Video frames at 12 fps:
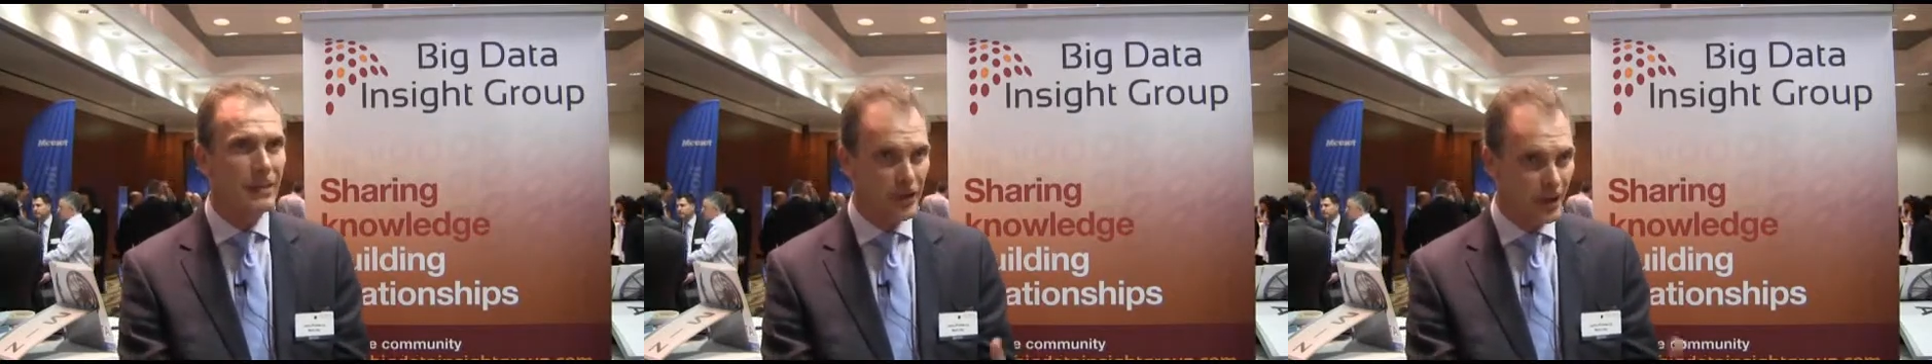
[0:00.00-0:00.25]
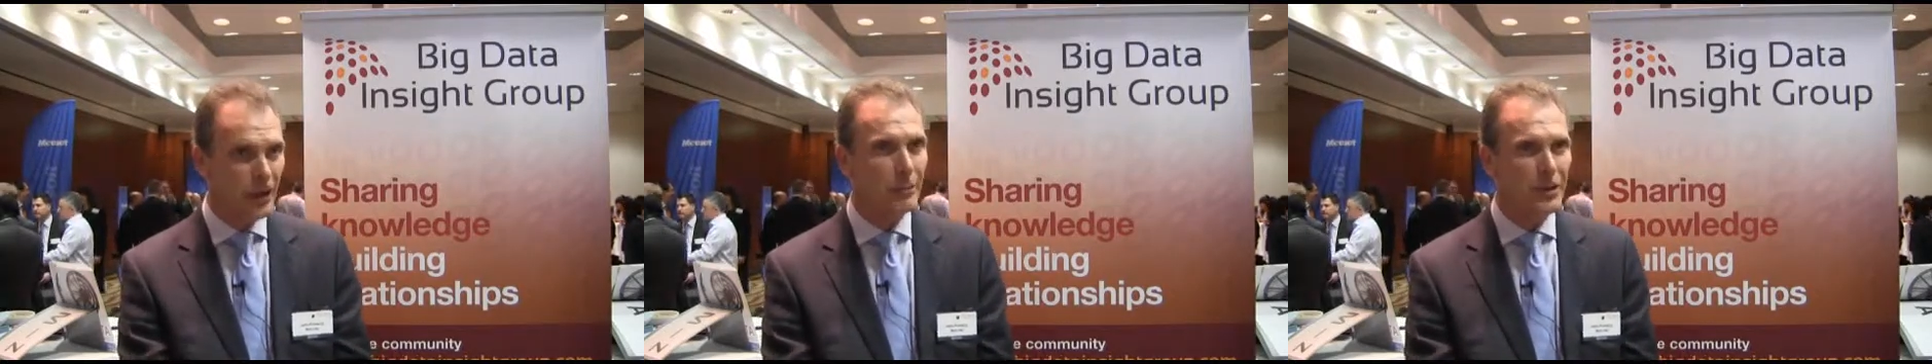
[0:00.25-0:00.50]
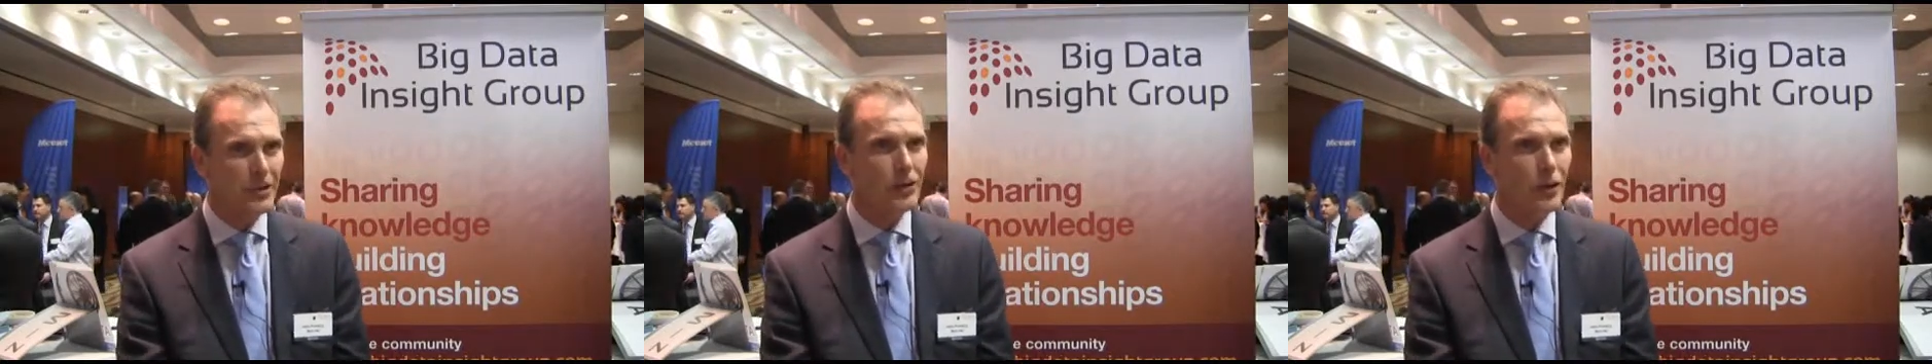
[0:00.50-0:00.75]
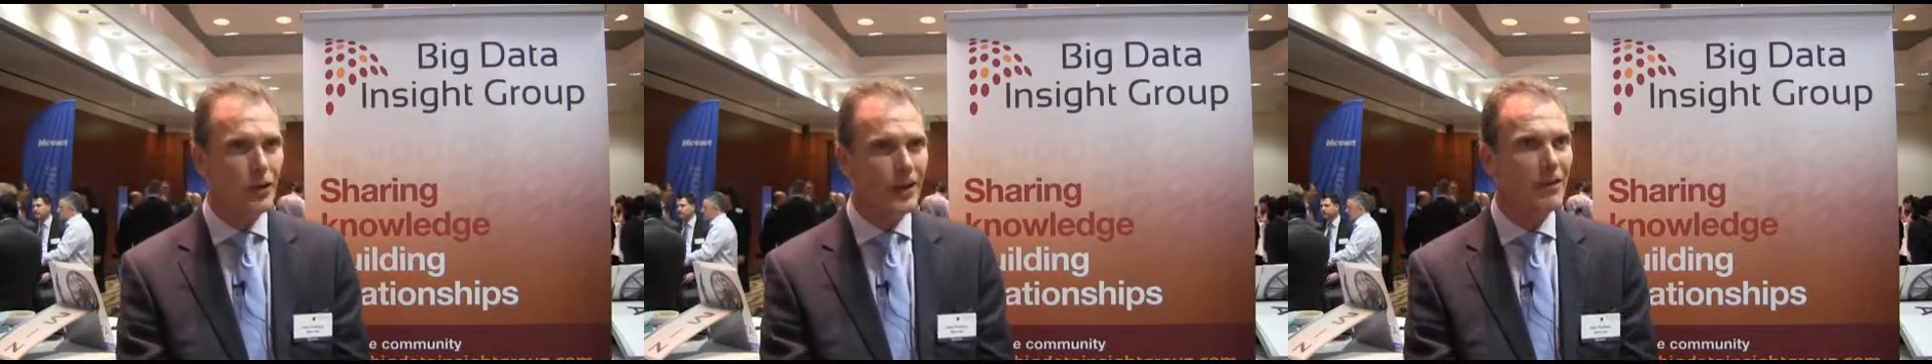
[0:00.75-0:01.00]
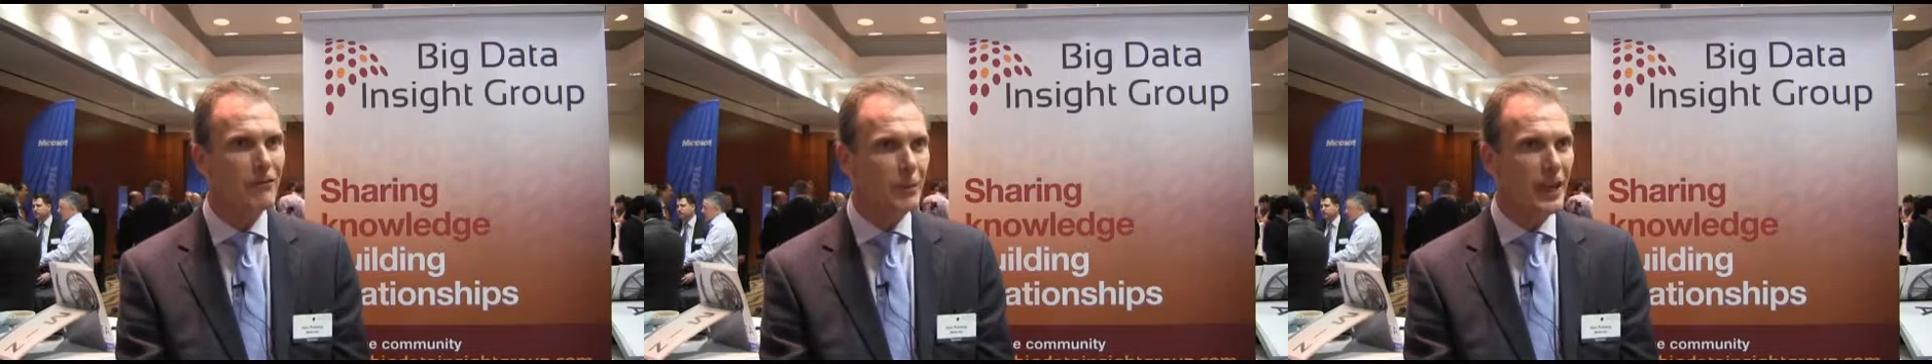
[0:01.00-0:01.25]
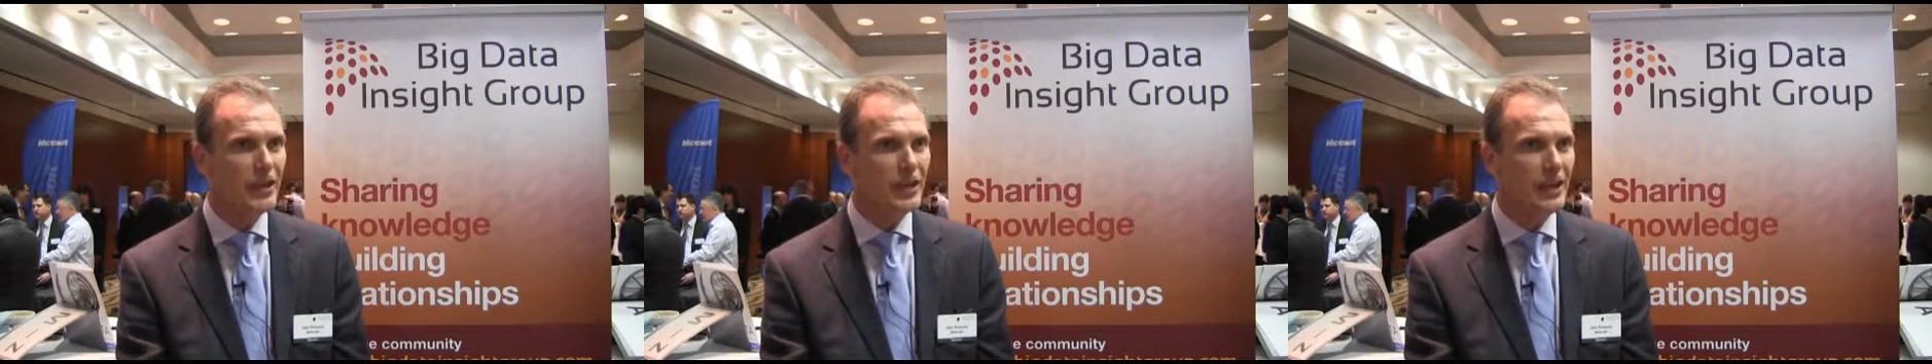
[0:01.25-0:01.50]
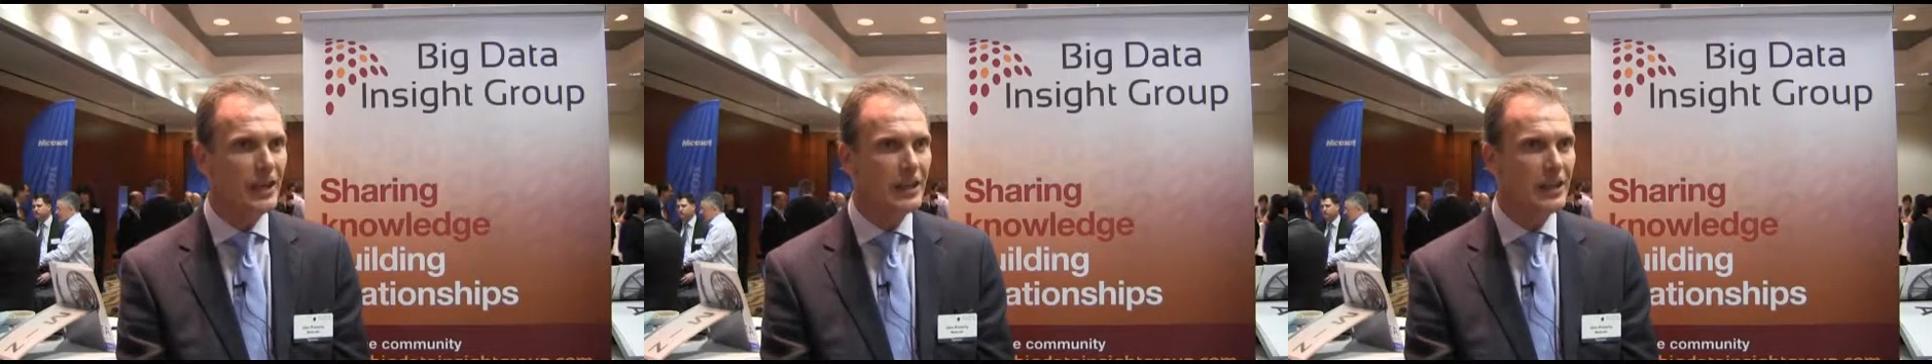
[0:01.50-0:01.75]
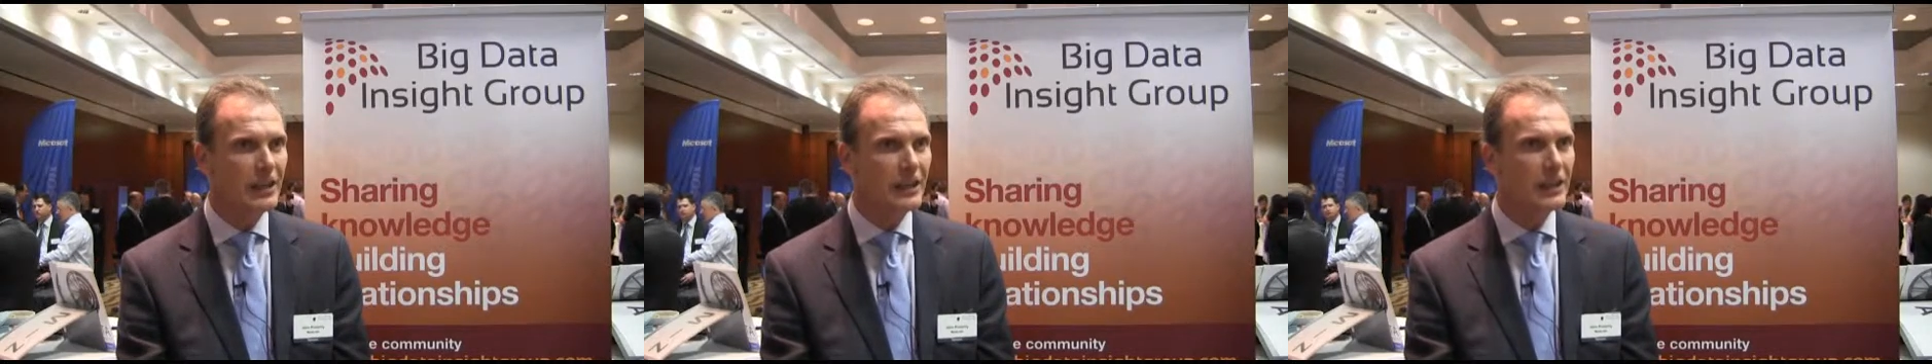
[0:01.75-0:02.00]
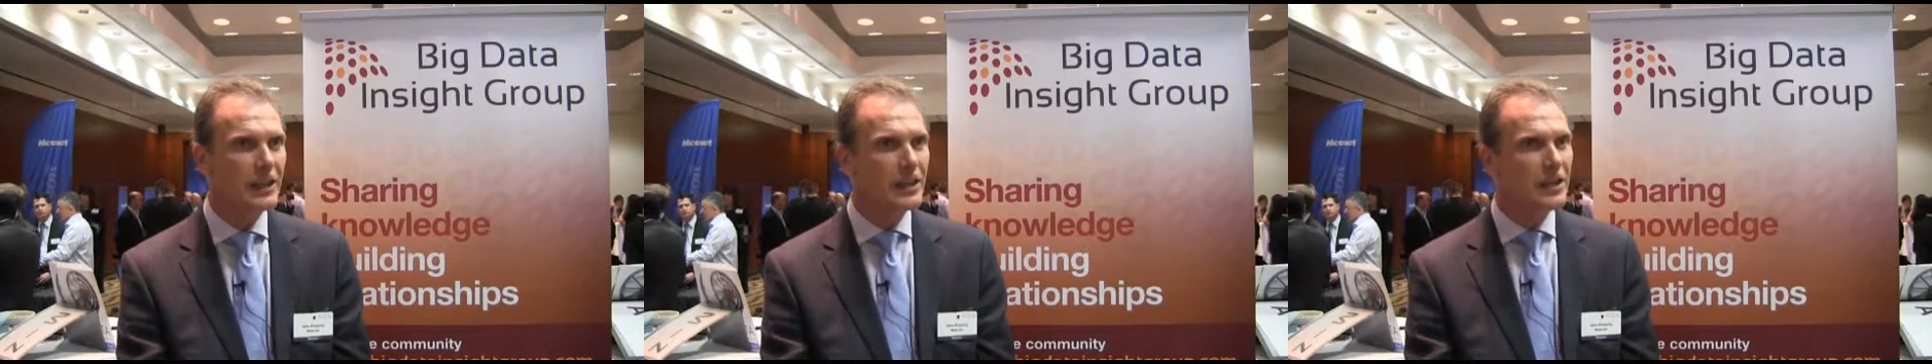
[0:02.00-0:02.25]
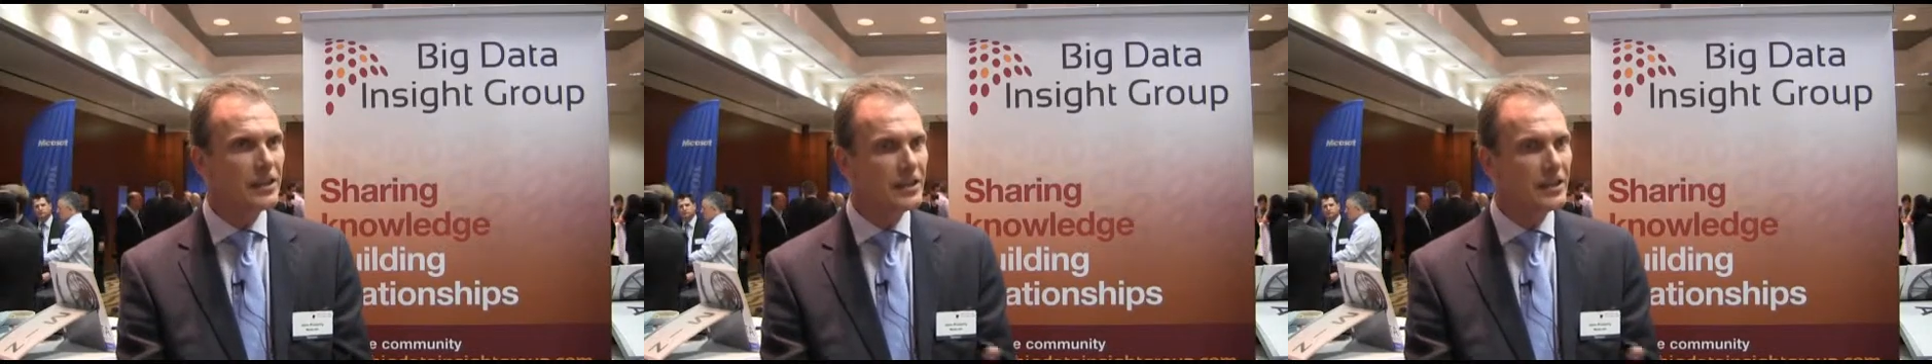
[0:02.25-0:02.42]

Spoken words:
that you're going to be storing information in.